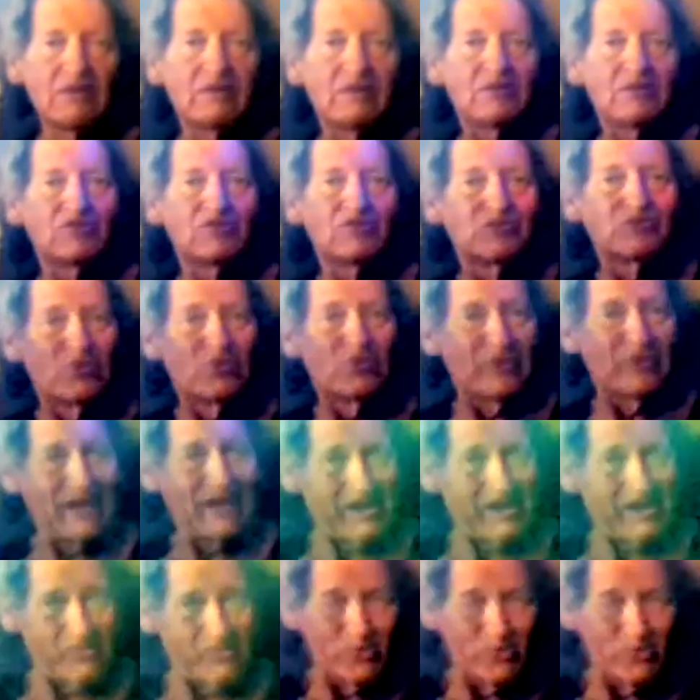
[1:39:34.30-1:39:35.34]
So
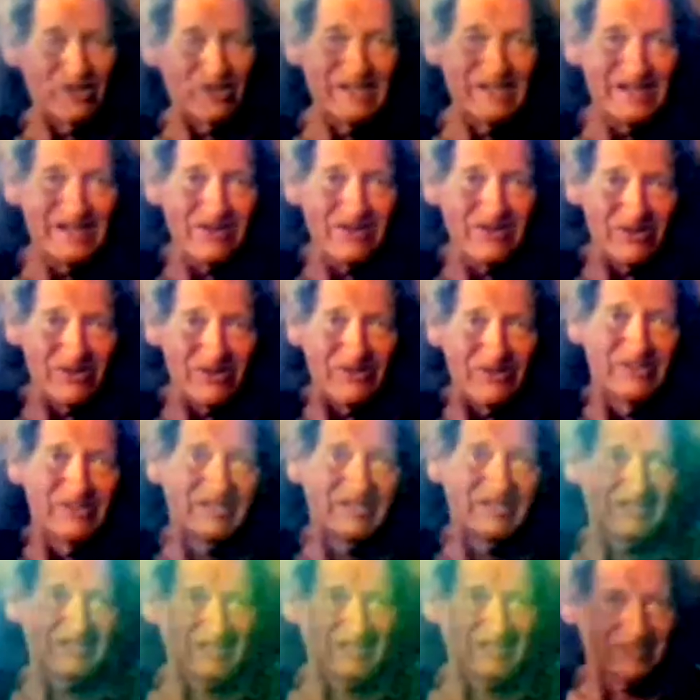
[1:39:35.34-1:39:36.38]
now we're here.
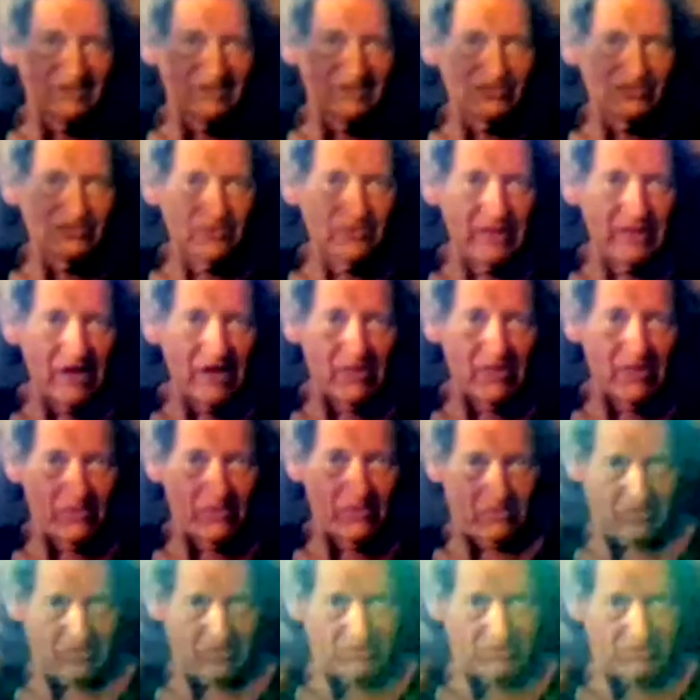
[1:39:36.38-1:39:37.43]
So now
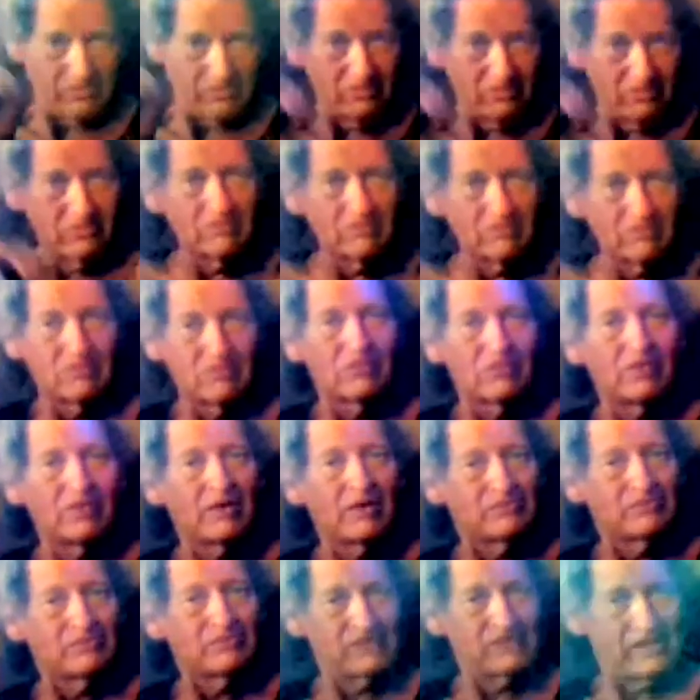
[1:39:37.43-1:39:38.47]

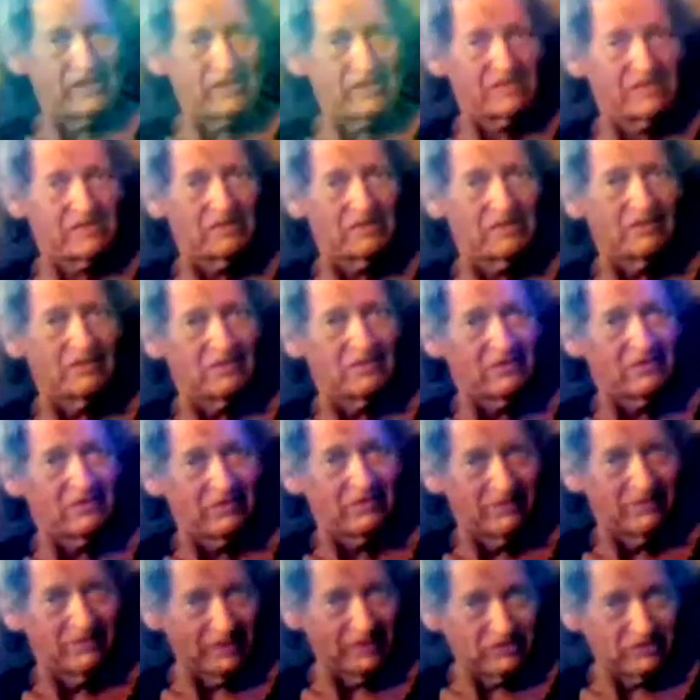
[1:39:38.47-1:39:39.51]
I'm saying,
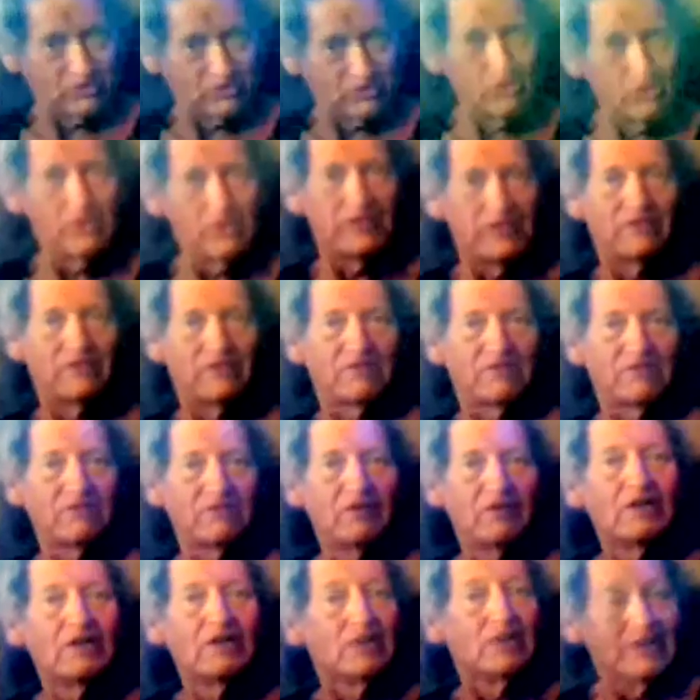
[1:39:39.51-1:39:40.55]
let's do it.
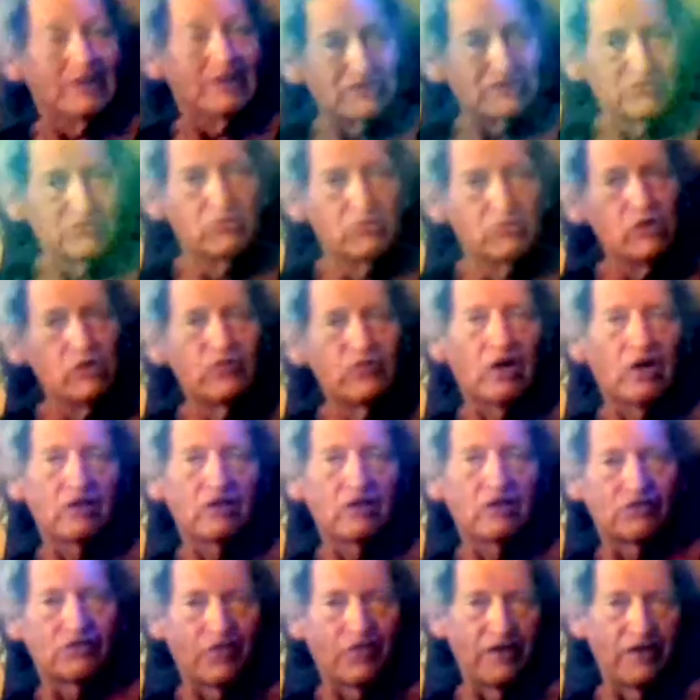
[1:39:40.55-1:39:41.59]
Let's move on
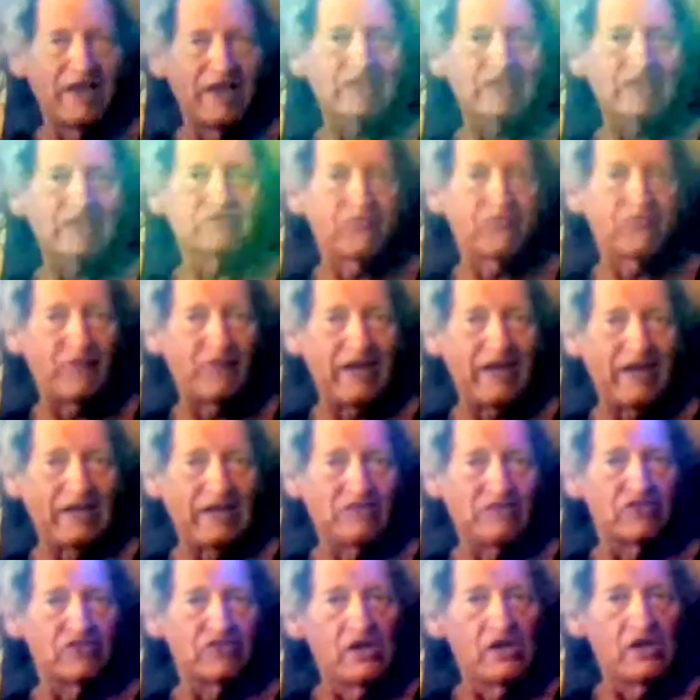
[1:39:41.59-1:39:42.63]
to the next
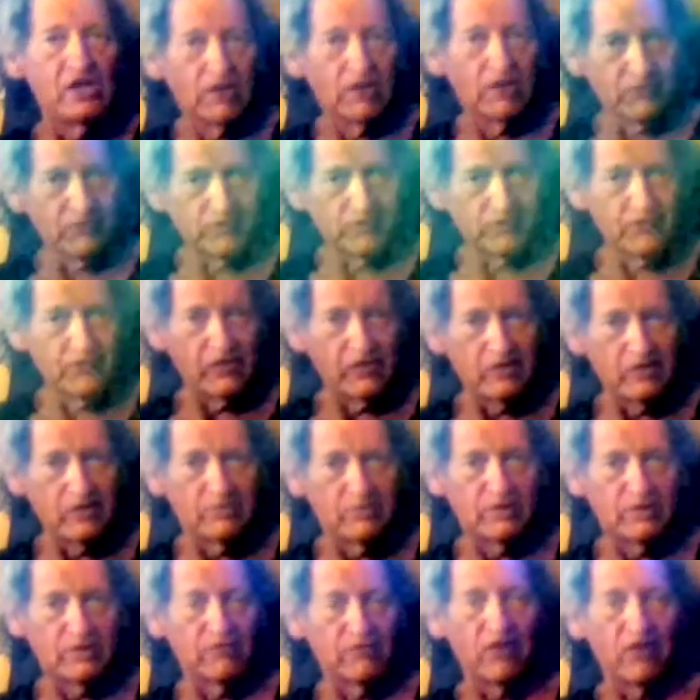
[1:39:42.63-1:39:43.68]
phase of the
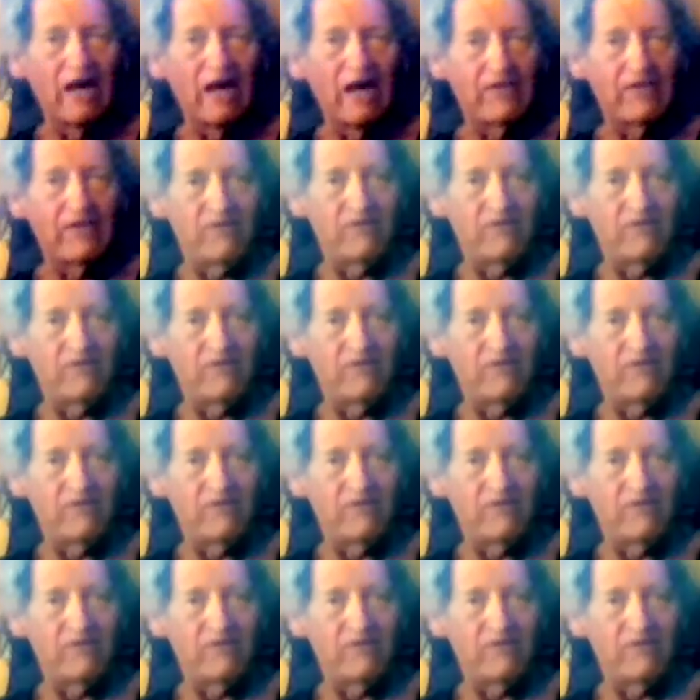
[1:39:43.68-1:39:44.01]
development of life.